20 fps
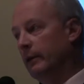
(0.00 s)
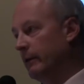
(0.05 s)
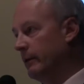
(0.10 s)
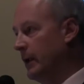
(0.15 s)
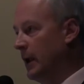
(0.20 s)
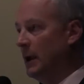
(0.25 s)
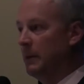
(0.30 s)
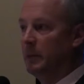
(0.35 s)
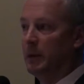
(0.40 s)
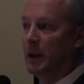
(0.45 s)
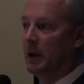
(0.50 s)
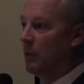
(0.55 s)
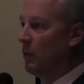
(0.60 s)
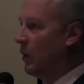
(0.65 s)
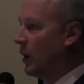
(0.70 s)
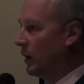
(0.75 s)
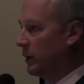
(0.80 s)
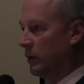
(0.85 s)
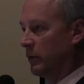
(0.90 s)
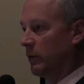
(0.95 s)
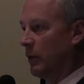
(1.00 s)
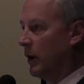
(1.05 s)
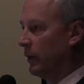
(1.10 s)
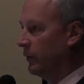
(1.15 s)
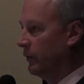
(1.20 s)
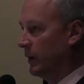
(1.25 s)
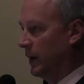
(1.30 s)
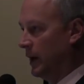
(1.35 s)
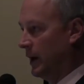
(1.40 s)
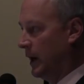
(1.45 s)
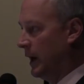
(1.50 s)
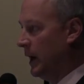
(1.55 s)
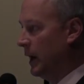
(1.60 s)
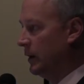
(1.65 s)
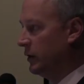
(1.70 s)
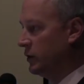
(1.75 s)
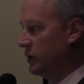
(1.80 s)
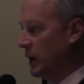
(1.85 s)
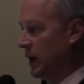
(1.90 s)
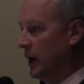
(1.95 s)
their name and they walk across and get a
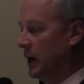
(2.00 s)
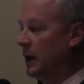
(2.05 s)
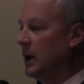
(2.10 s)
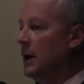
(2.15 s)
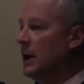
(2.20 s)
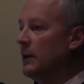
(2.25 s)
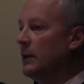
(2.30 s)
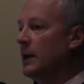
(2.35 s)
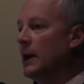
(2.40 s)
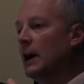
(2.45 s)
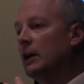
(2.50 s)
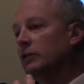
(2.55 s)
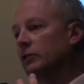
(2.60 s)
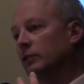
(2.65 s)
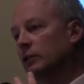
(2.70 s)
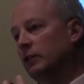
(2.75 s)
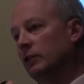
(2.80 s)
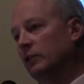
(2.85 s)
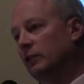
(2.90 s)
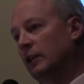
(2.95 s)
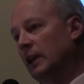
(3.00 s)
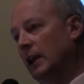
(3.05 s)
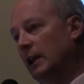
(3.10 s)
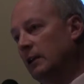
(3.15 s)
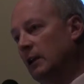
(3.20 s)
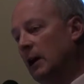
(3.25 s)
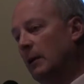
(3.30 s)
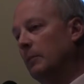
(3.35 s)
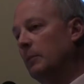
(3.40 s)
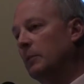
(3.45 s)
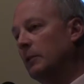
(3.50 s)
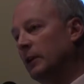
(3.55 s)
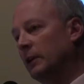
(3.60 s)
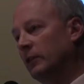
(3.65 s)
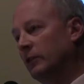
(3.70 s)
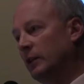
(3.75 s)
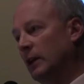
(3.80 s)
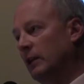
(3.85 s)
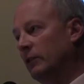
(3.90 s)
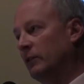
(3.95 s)
handshake. They actually stand up,
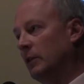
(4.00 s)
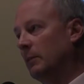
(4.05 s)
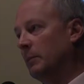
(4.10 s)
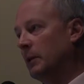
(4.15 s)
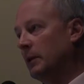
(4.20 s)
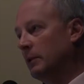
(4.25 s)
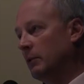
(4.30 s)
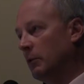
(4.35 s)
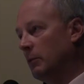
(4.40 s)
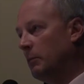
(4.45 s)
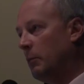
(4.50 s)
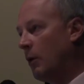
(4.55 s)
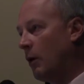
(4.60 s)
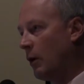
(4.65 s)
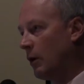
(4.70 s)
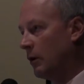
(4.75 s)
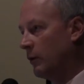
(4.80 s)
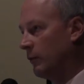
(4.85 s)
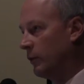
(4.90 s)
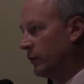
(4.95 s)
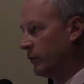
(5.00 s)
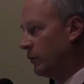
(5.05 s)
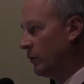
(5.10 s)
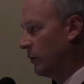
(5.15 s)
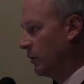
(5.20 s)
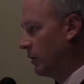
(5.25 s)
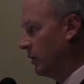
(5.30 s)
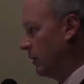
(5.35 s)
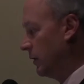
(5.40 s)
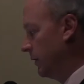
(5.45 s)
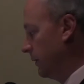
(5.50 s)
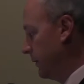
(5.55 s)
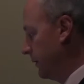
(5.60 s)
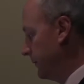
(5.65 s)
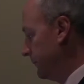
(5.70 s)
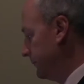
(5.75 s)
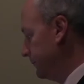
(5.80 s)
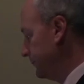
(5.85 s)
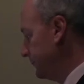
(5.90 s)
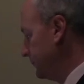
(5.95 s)
they say something, they're a part of what's going on there.